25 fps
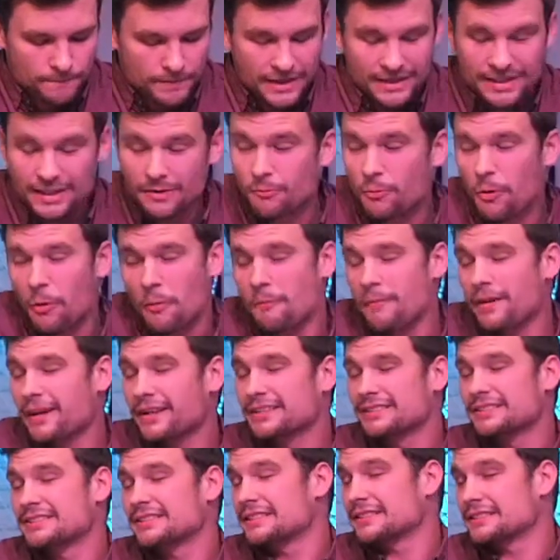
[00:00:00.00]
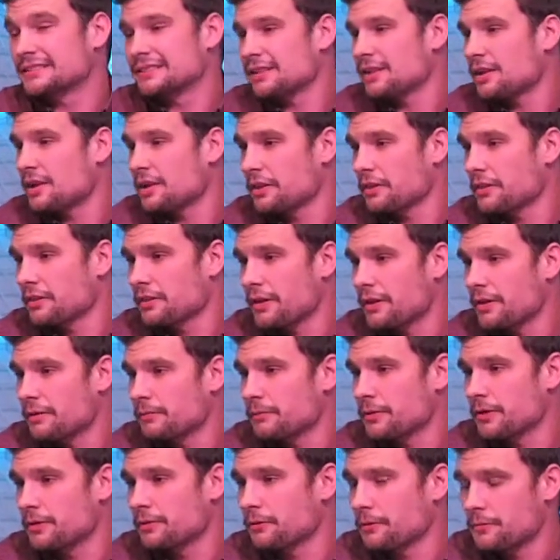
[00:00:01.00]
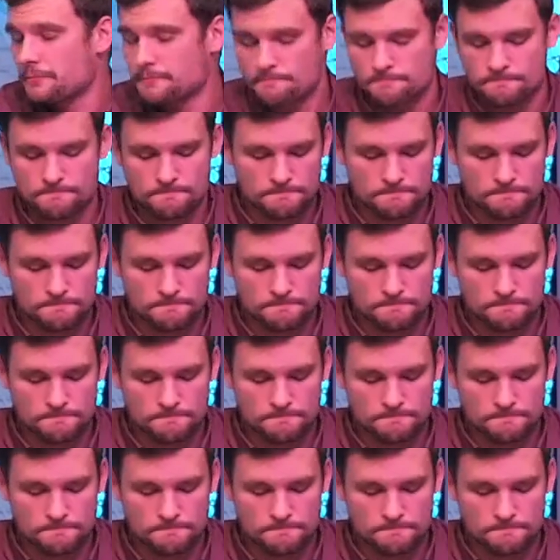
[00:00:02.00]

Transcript: And they won't make sense a lot of the time either.